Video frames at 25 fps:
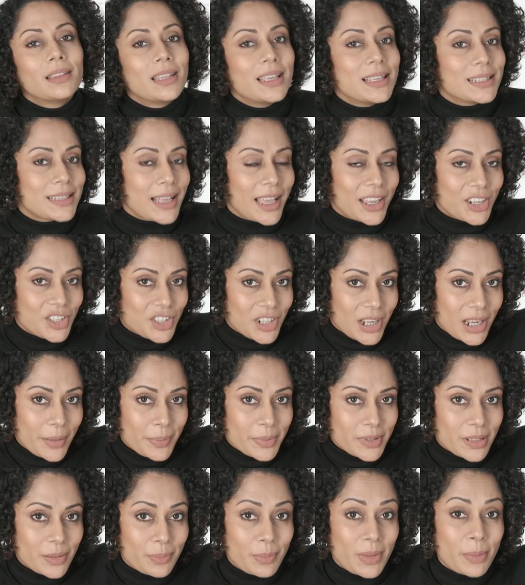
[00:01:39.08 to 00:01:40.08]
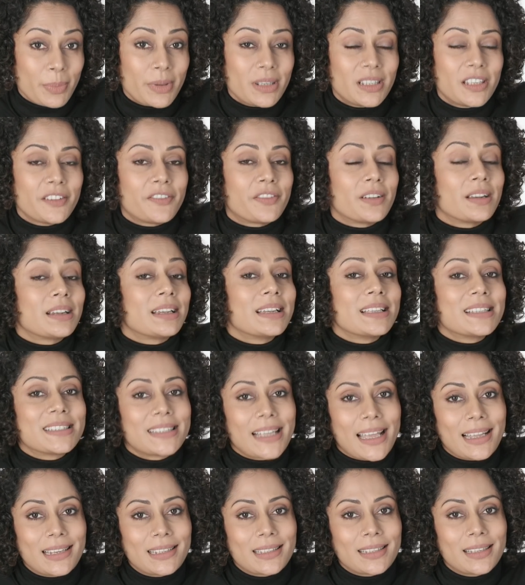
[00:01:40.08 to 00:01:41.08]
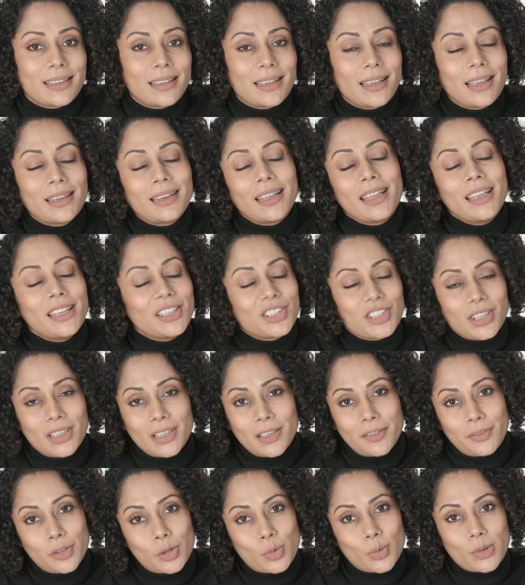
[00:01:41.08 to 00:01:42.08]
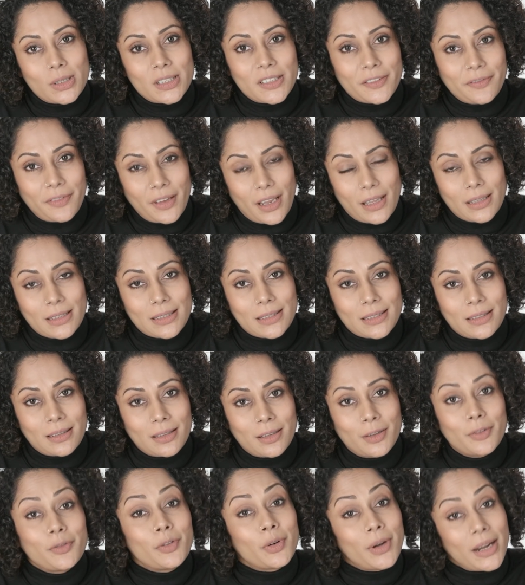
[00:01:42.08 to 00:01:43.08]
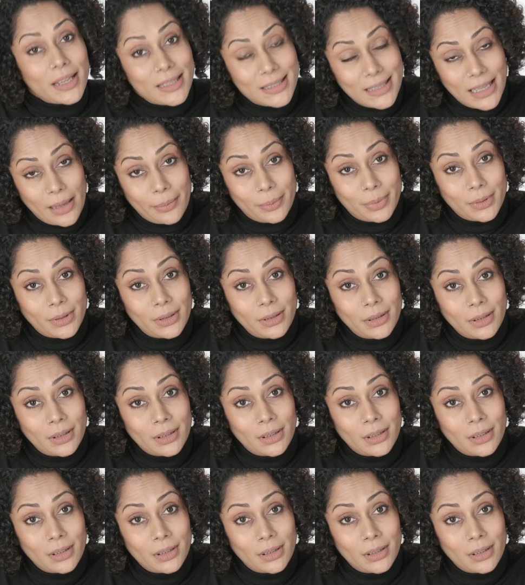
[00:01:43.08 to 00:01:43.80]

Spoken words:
These eye shapes may be differently set in each individual's face. For example,